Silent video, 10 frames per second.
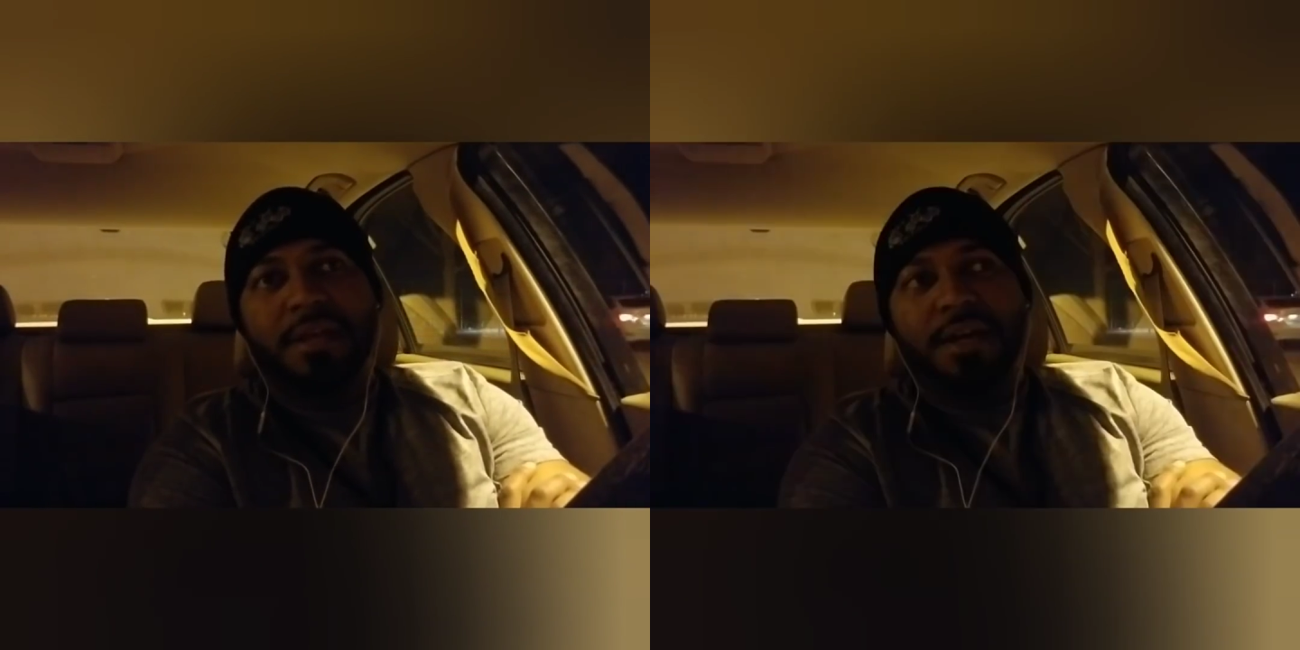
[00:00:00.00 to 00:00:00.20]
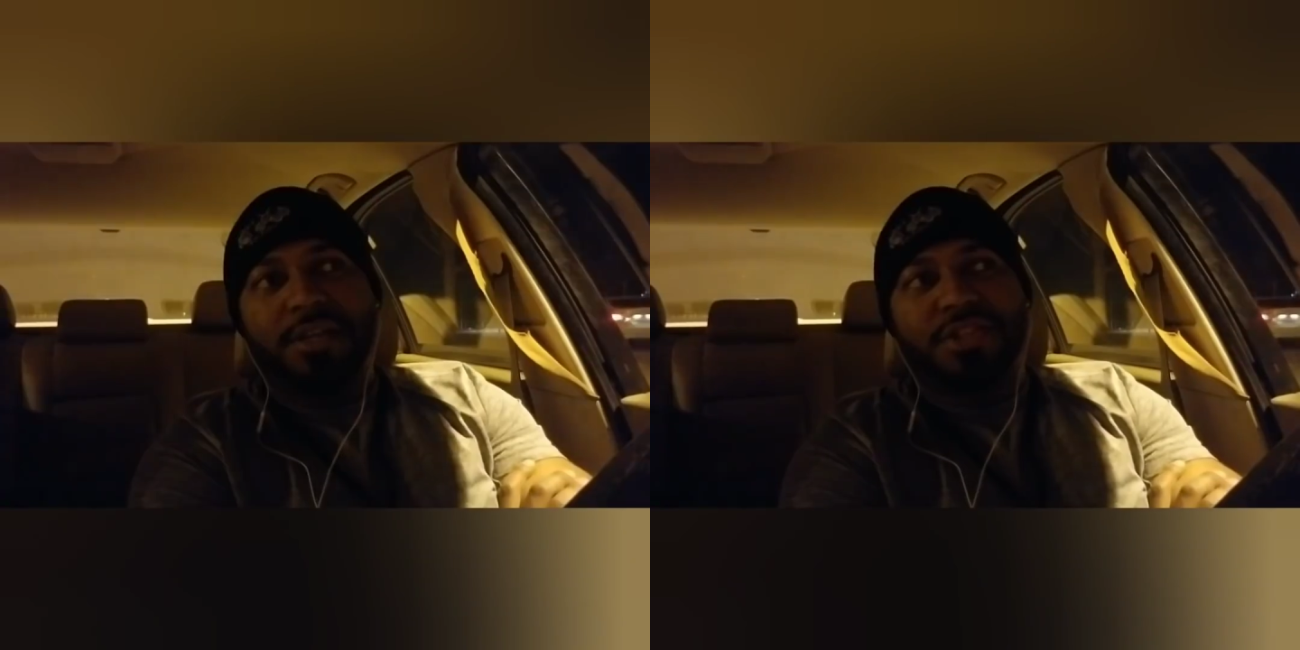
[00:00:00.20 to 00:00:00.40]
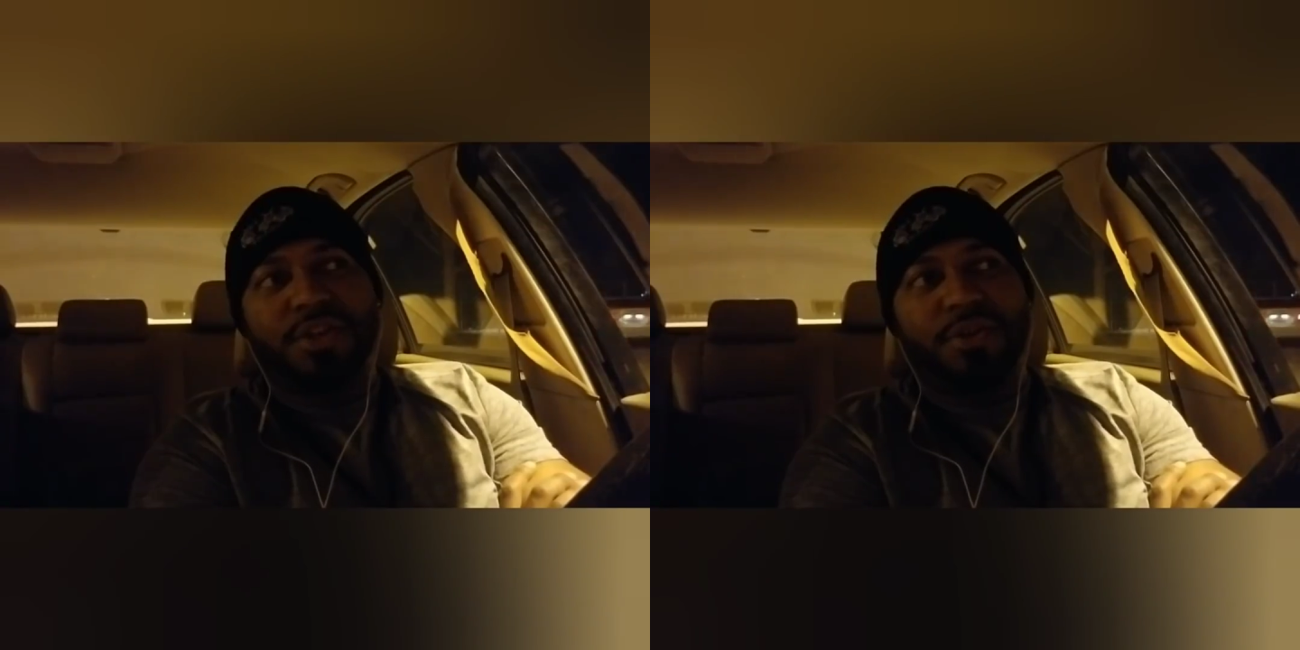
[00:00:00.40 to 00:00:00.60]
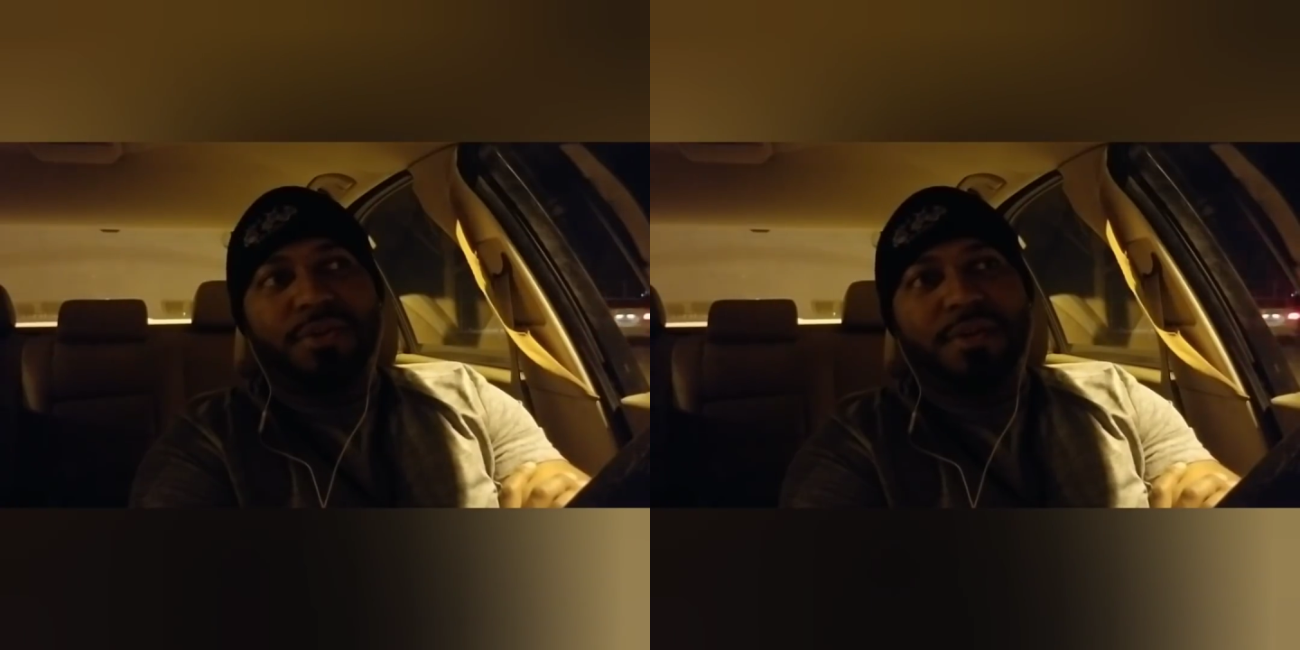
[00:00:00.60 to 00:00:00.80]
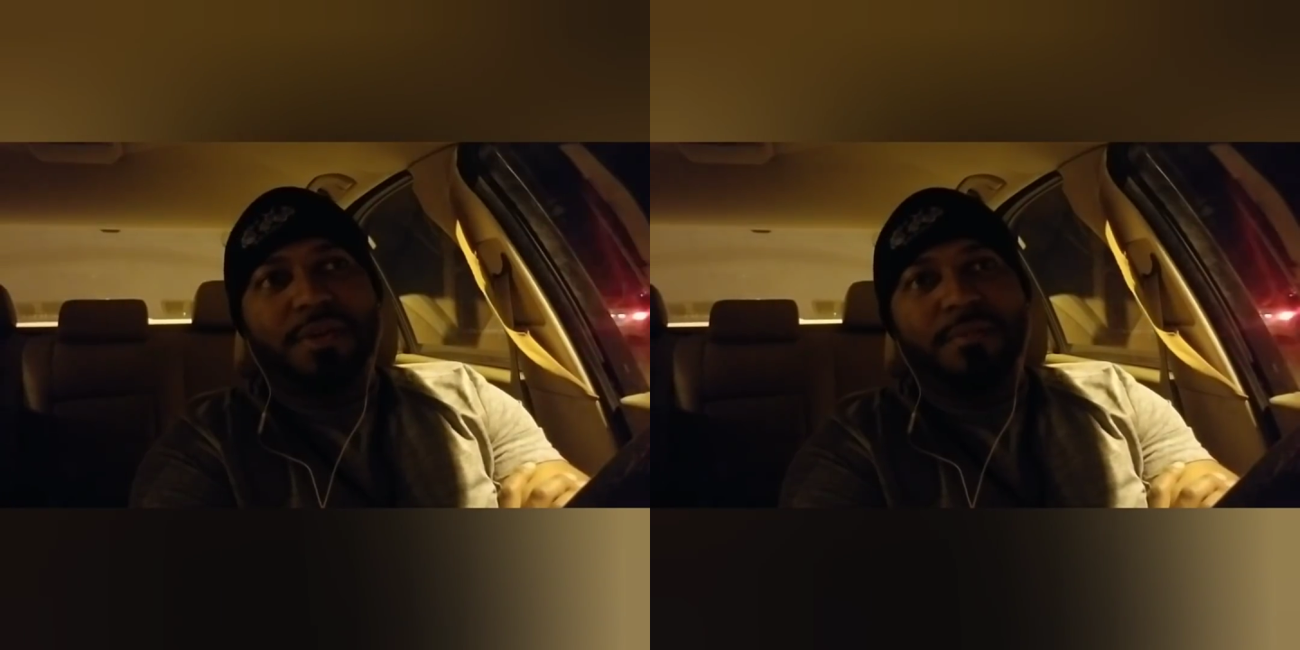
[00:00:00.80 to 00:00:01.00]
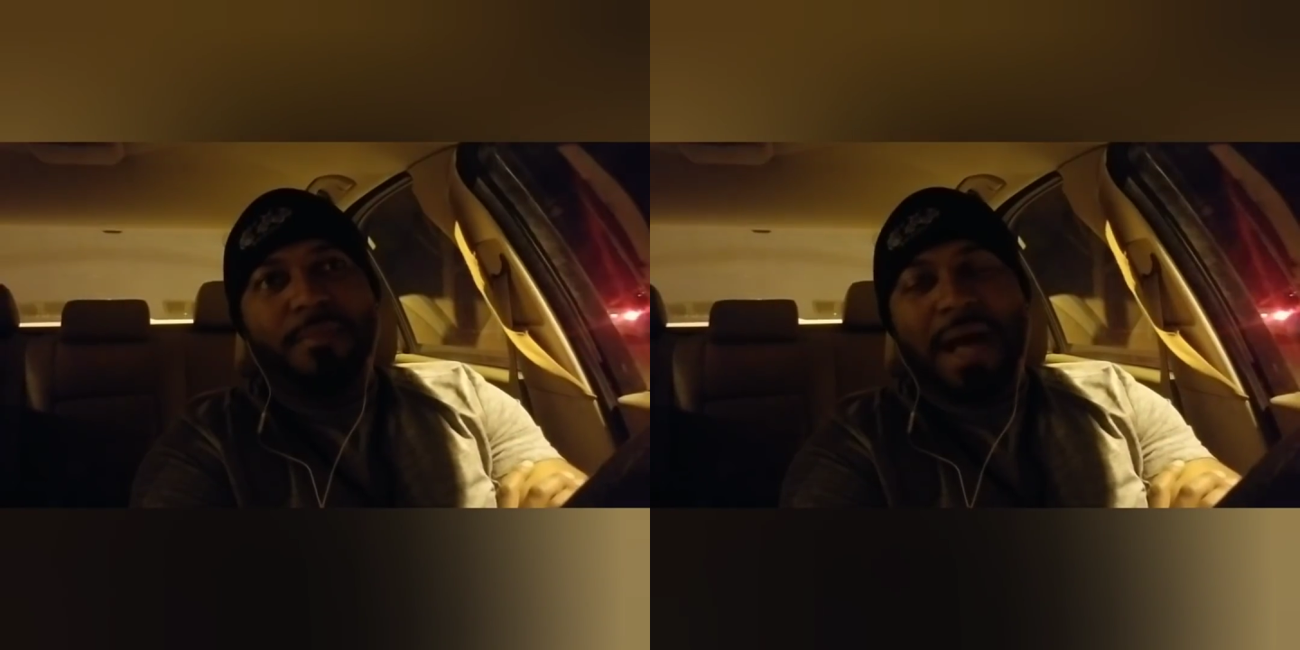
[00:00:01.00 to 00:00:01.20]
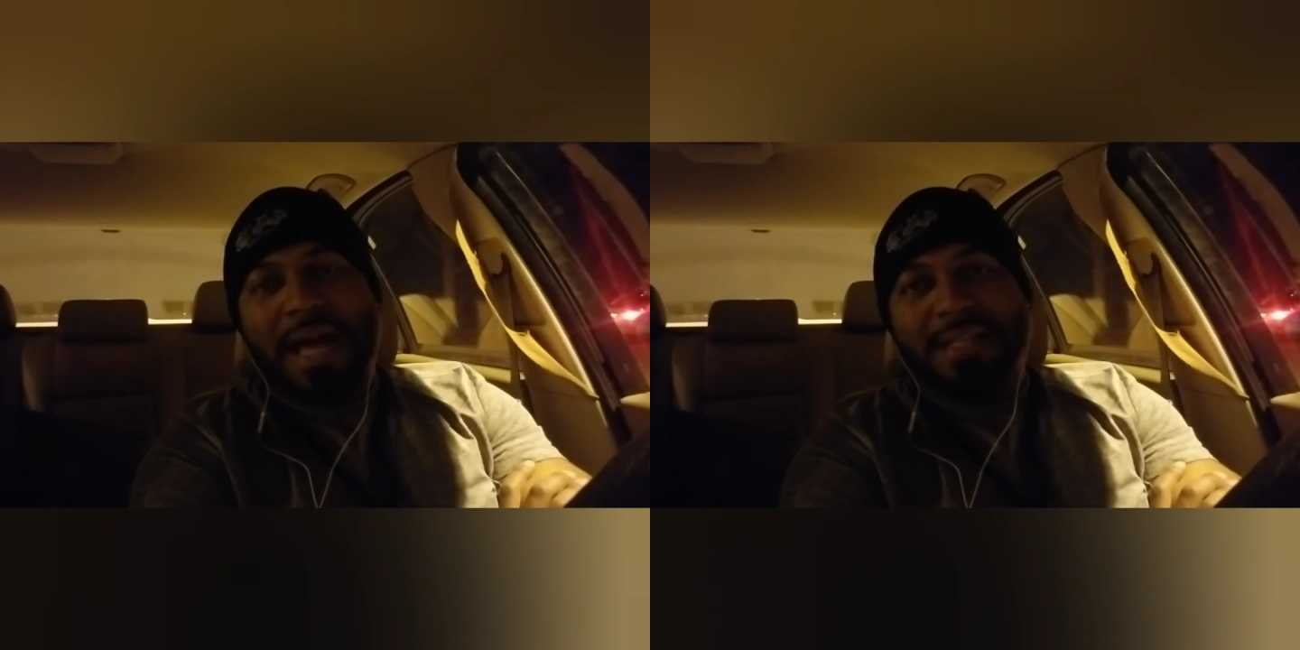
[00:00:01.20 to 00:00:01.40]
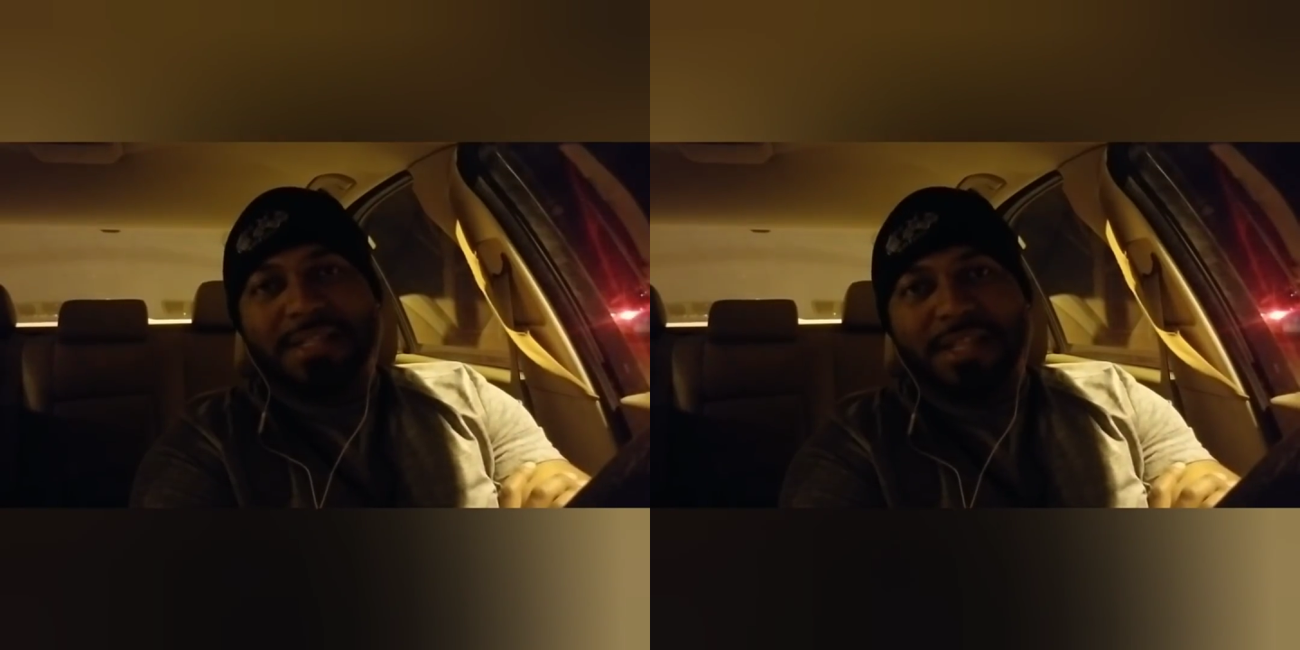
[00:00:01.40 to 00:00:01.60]
a certain
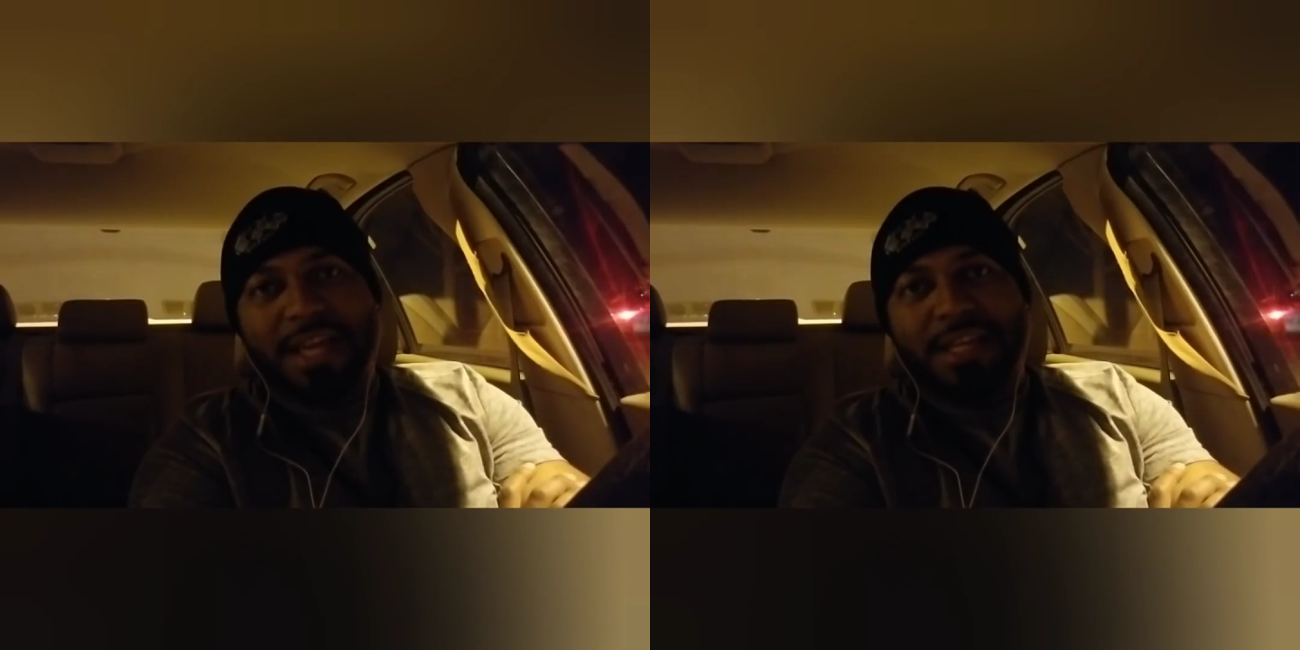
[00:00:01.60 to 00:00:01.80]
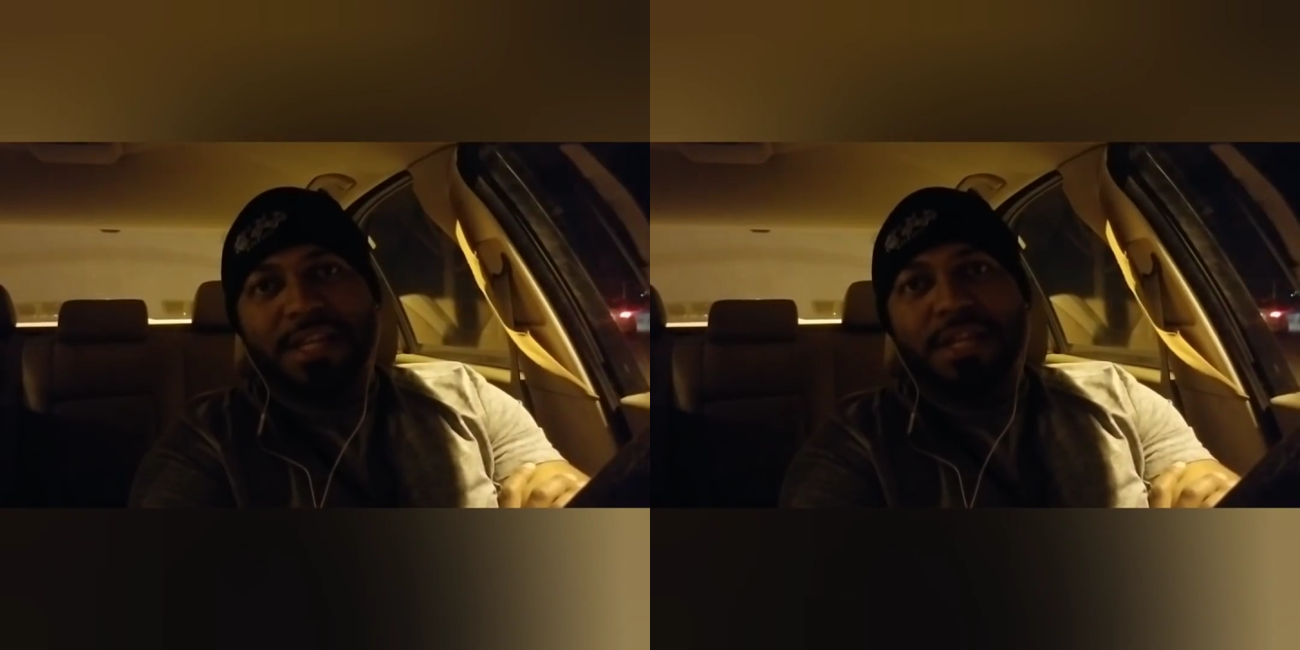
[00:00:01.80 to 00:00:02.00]
mindset